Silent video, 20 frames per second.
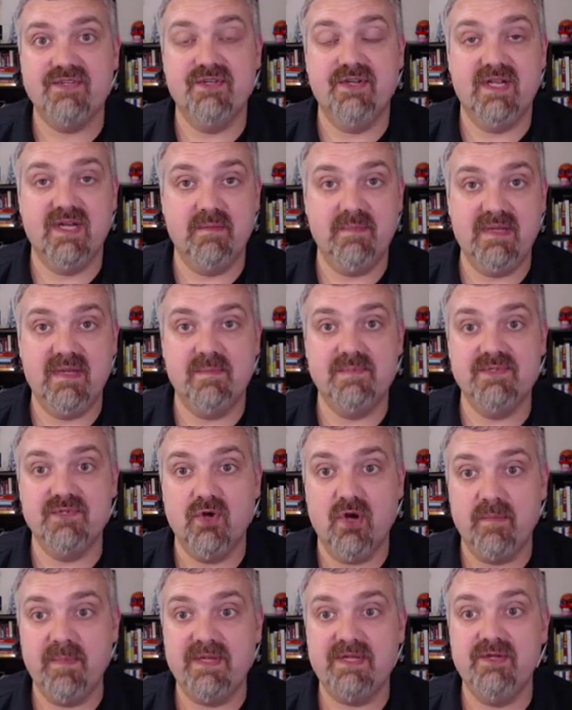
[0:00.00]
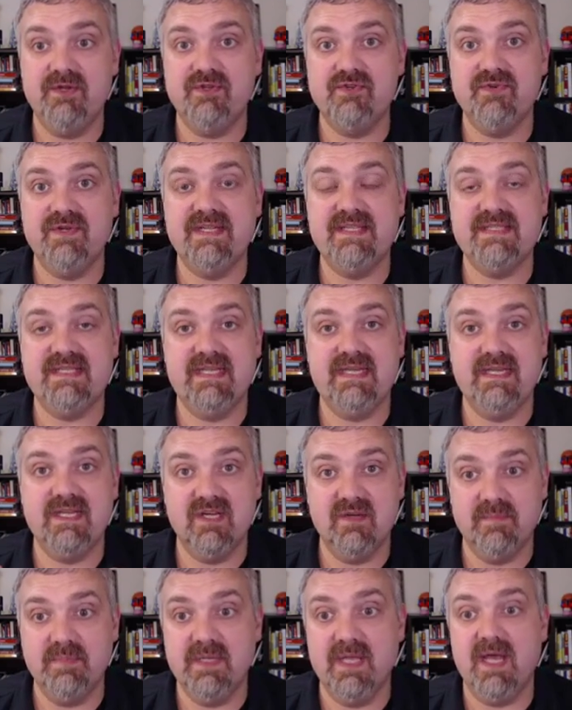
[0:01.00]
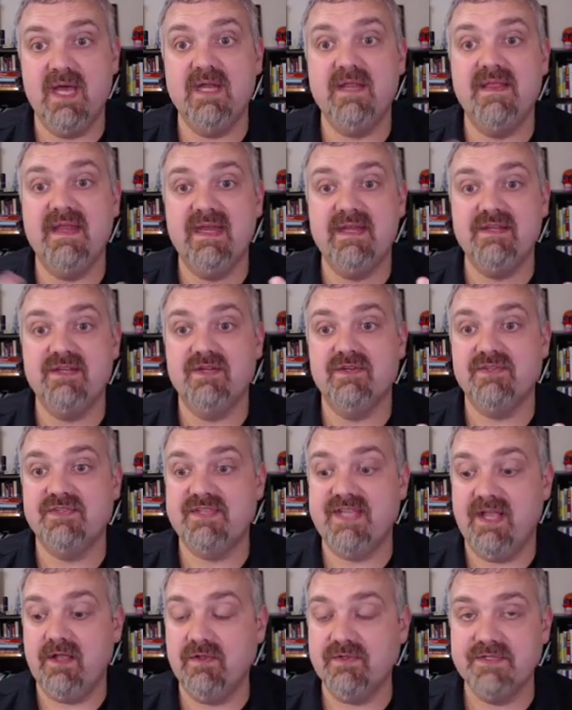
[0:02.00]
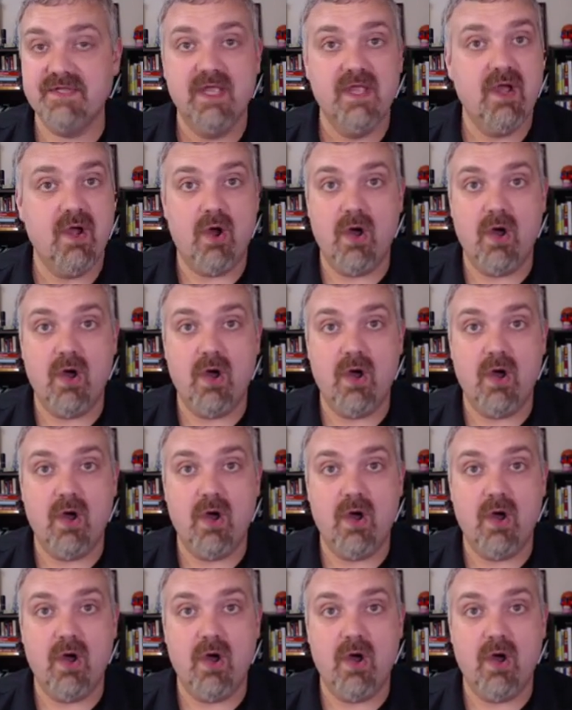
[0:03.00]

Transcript: So you're going to be absorbing nutrients into your blood and then into your cells.